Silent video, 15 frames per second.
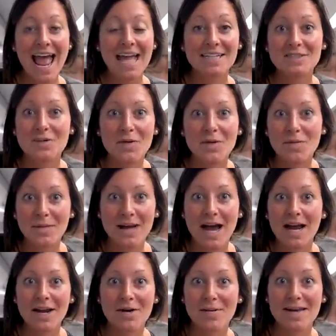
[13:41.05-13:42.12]
And so when we
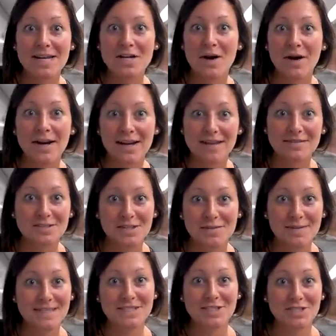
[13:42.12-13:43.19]
got here, we had no idea if she
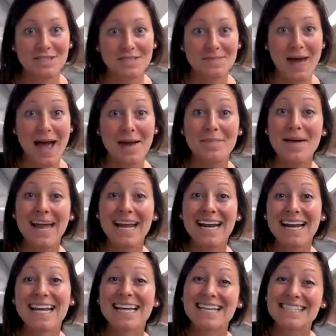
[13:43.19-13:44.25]
had messaged us back, but
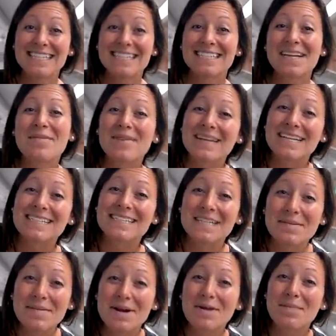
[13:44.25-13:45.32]
she said we could
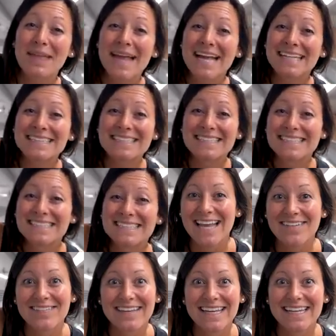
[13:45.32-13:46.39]
sleep at her place,
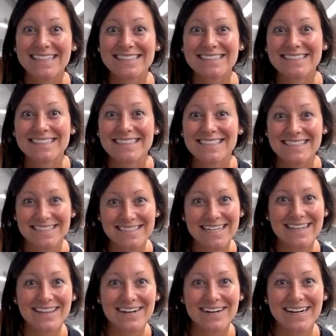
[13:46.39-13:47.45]
thankfully. It's
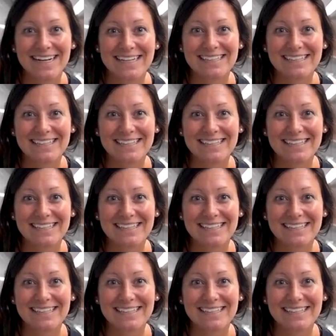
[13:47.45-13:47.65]
10.30.